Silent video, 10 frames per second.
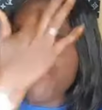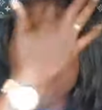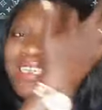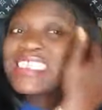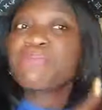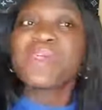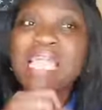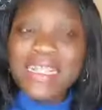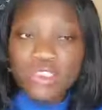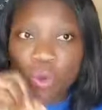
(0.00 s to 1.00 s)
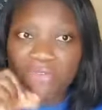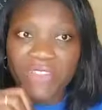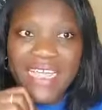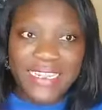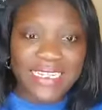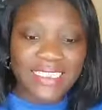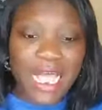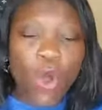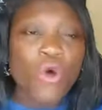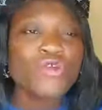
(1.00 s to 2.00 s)
recipient of that
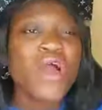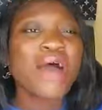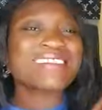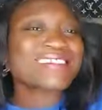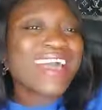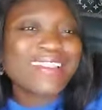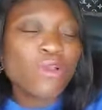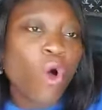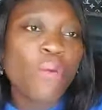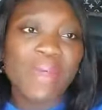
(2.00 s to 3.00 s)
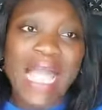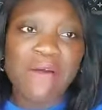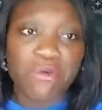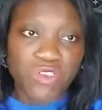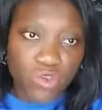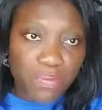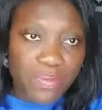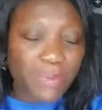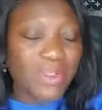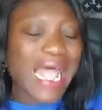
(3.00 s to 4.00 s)
letter or you are signing on behalf of
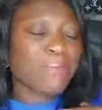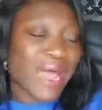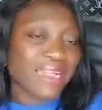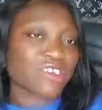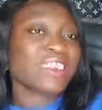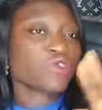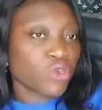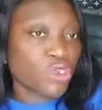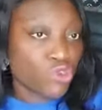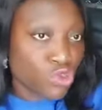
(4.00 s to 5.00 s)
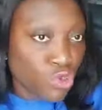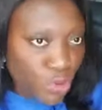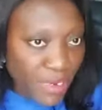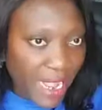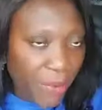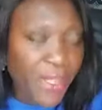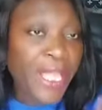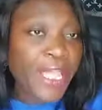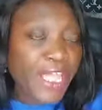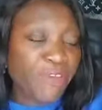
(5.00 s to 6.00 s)
somebody. But I'm actually talking to you now,
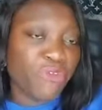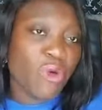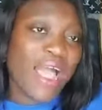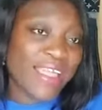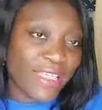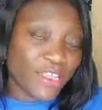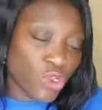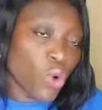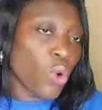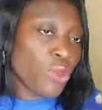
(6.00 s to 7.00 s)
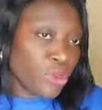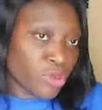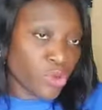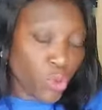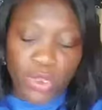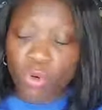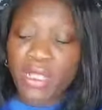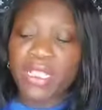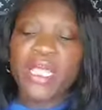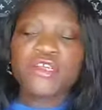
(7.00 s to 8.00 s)
if you are, you know, you're the one
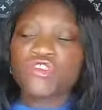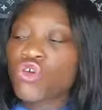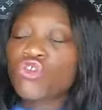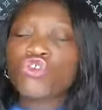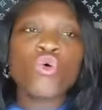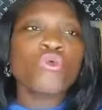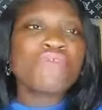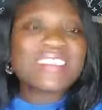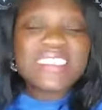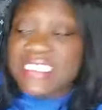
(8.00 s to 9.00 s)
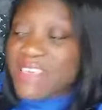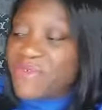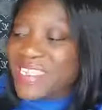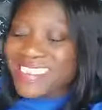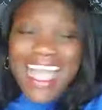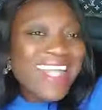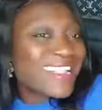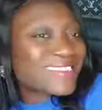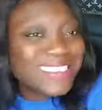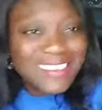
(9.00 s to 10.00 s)
who. So you receive it
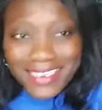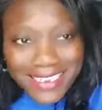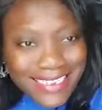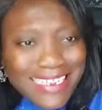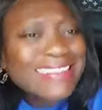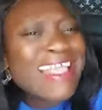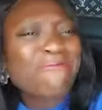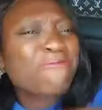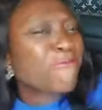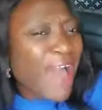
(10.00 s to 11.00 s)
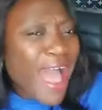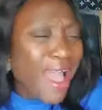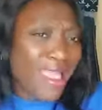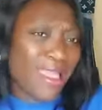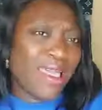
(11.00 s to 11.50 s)
and assess it. Never